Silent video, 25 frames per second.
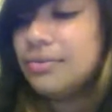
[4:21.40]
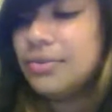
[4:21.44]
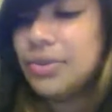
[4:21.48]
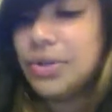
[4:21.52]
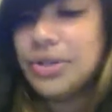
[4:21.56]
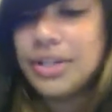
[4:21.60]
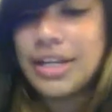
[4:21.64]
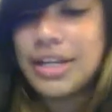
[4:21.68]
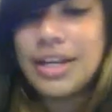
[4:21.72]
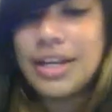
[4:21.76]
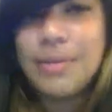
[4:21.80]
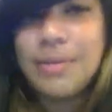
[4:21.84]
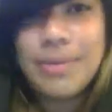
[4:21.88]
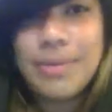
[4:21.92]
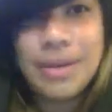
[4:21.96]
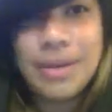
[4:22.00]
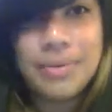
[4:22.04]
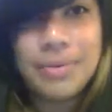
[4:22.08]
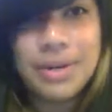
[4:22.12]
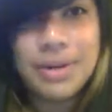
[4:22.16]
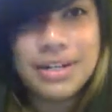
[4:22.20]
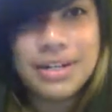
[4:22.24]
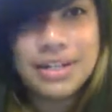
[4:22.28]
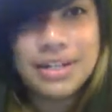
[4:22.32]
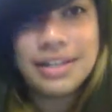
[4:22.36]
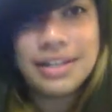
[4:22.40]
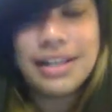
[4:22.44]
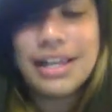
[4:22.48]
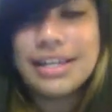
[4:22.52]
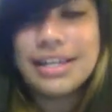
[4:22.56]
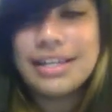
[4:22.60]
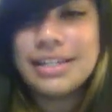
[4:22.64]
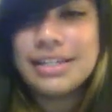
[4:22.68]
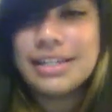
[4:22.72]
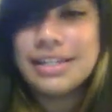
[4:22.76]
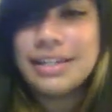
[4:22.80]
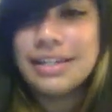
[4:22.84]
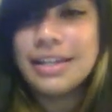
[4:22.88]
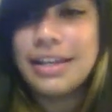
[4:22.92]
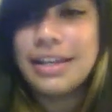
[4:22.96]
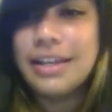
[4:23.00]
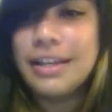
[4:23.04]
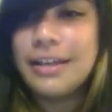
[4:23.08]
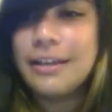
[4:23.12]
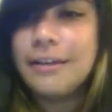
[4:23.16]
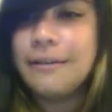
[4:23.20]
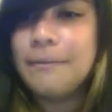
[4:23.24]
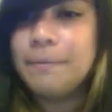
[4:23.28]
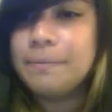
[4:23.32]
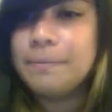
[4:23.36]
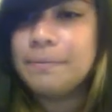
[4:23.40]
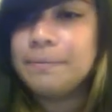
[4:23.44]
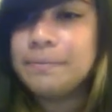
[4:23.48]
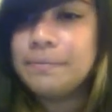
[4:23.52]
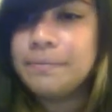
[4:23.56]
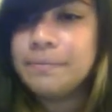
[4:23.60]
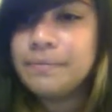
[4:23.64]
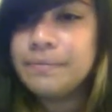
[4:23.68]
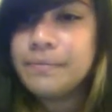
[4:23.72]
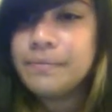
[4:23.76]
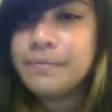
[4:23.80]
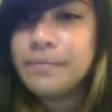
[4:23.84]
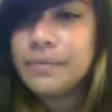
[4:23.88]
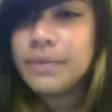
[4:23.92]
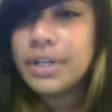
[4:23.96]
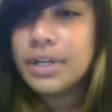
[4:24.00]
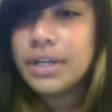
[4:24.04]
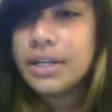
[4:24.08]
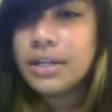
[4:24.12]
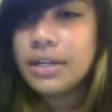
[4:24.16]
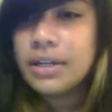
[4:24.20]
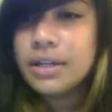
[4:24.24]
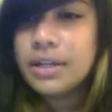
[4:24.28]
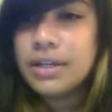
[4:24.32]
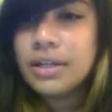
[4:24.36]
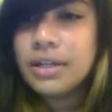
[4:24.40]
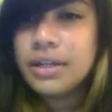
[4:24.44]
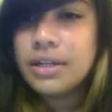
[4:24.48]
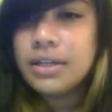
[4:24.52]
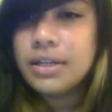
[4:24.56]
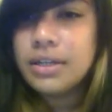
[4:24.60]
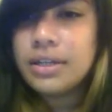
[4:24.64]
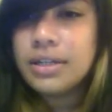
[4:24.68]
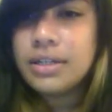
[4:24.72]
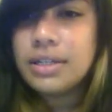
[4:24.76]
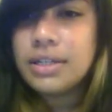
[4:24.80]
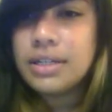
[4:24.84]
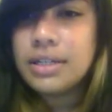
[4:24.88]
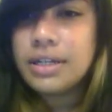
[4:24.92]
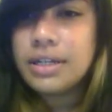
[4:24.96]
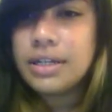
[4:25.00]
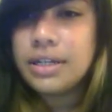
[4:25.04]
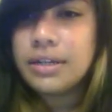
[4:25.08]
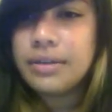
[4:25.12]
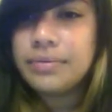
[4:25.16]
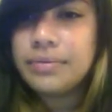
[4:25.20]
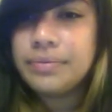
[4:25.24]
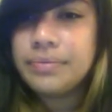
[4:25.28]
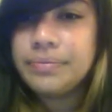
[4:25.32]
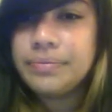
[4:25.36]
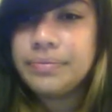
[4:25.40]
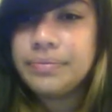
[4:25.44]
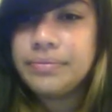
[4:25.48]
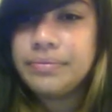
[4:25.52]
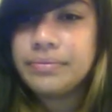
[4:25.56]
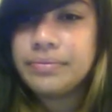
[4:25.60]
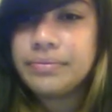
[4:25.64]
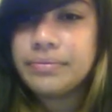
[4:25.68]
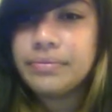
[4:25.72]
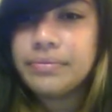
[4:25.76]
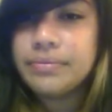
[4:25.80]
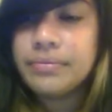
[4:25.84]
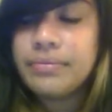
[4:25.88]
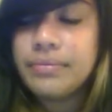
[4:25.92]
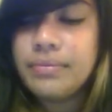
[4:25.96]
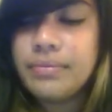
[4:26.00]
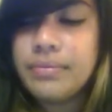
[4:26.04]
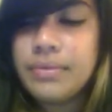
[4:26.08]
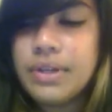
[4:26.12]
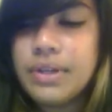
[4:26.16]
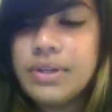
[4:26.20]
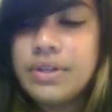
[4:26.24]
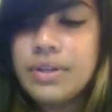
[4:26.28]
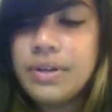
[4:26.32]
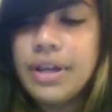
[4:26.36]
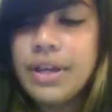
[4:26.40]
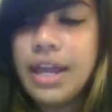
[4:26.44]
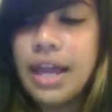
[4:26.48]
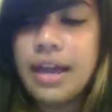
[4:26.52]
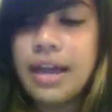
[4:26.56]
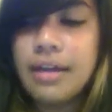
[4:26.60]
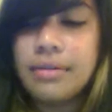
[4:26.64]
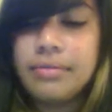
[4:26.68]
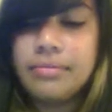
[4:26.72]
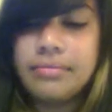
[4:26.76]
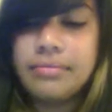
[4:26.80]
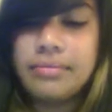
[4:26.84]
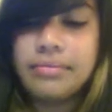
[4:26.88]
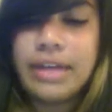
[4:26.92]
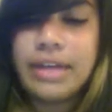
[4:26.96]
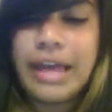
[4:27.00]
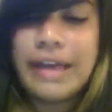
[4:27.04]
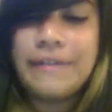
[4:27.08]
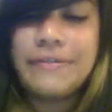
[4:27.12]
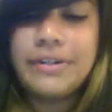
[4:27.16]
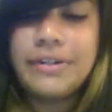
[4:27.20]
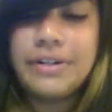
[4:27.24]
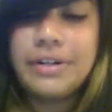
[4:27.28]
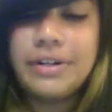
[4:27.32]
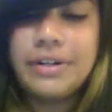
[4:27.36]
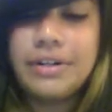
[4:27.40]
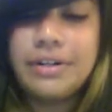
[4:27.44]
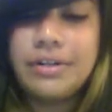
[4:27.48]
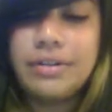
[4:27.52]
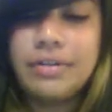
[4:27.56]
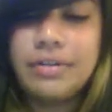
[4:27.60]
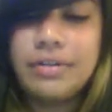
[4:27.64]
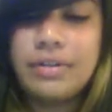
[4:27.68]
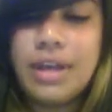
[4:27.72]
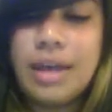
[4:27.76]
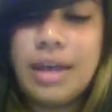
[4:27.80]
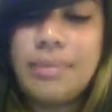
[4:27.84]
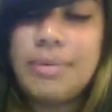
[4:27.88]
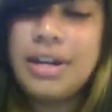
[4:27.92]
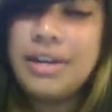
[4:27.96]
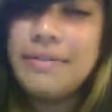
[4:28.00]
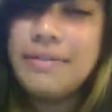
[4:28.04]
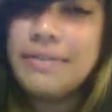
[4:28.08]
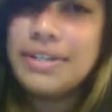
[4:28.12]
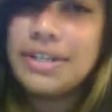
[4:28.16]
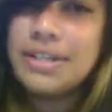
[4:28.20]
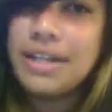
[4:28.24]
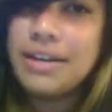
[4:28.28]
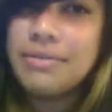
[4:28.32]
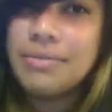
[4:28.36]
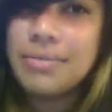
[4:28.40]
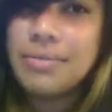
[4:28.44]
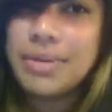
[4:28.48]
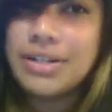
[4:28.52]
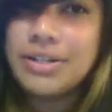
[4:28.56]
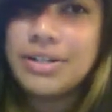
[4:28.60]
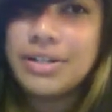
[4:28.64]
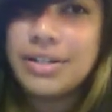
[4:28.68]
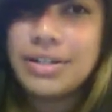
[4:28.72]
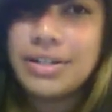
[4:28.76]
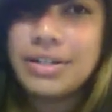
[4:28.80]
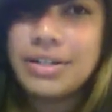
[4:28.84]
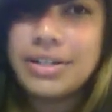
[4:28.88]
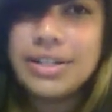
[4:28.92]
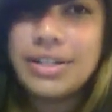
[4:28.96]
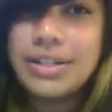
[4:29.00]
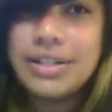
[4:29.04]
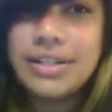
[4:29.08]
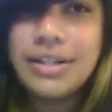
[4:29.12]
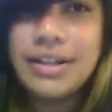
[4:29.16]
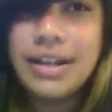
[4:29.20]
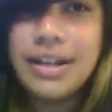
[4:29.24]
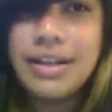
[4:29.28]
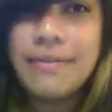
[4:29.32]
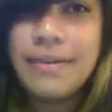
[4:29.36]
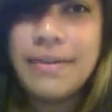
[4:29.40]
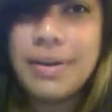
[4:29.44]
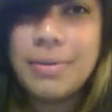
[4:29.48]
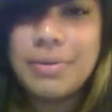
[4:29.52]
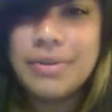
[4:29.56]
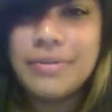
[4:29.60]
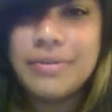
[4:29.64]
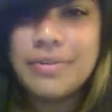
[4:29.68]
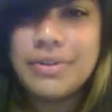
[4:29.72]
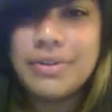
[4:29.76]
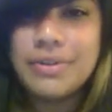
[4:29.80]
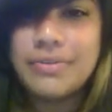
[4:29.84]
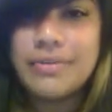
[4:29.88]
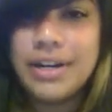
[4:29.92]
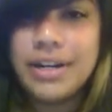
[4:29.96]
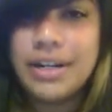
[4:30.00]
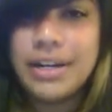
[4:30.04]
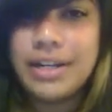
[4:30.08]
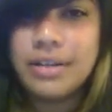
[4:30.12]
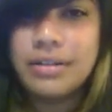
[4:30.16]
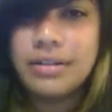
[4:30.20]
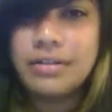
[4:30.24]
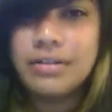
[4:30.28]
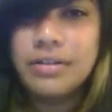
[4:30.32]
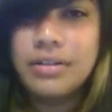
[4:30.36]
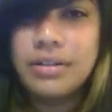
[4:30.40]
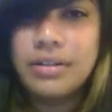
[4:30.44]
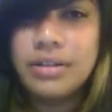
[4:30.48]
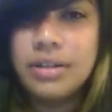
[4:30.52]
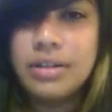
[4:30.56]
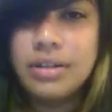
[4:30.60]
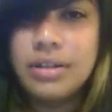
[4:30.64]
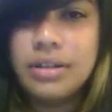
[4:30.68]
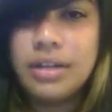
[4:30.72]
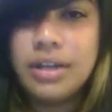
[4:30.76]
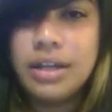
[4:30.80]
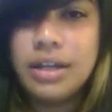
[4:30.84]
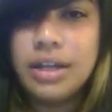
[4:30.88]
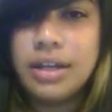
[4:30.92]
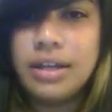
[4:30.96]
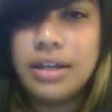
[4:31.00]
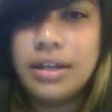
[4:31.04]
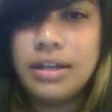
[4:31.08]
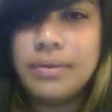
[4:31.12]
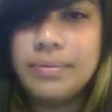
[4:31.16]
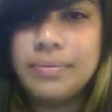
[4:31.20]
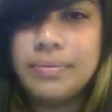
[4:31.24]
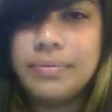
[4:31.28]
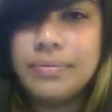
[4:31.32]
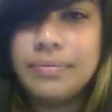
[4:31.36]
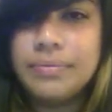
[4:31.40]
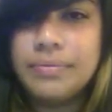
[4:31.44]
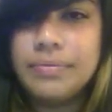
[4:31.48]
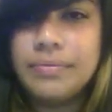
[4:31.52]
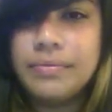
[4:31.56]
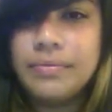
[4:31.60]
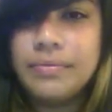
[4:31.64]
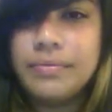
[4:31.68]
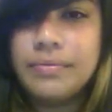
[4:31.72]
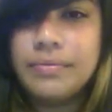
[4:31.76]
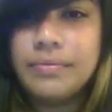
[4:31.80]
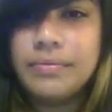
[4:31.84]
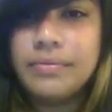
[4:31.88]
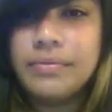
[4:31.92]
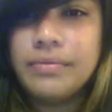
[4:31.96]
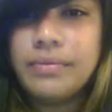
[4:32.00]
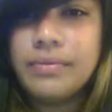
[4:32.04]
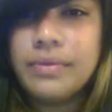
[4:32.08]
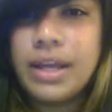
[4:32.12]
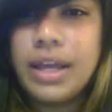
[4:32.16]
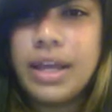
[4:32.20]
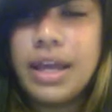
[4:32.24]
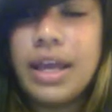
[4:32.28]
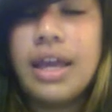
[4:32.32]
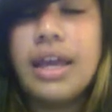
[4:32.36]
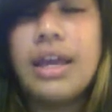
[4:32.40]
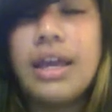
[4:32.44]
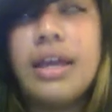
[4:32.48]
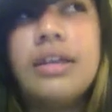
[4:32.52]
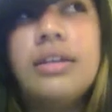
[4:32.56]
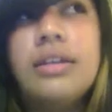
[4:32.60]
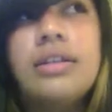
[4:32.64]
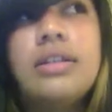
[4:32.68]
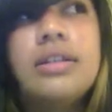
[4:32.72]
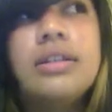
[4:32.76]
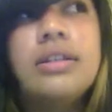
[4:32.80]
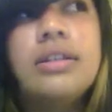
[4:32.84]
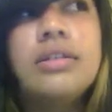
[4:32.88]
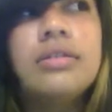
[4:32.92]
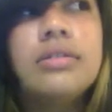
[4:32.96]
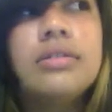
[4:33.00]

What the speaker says: Rolled out of bed, walked to class. Let's see. So yeah, after I'm not even done with my GEs. I still have upper division writing, and